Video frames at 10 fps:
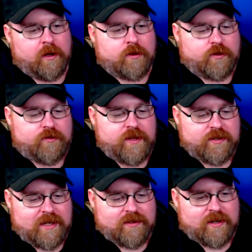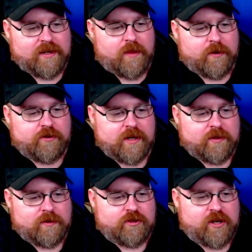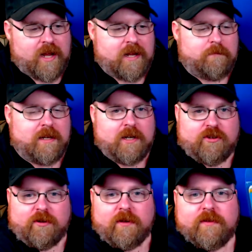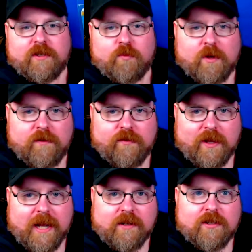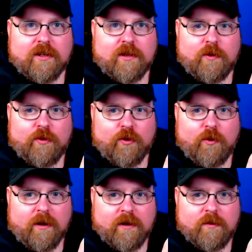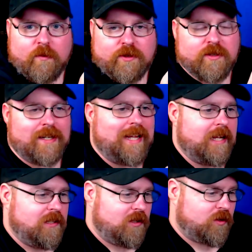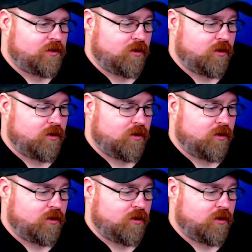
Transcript: So this is another Gentle Giant miniature. This one of Lex Luthor, which is, again, looks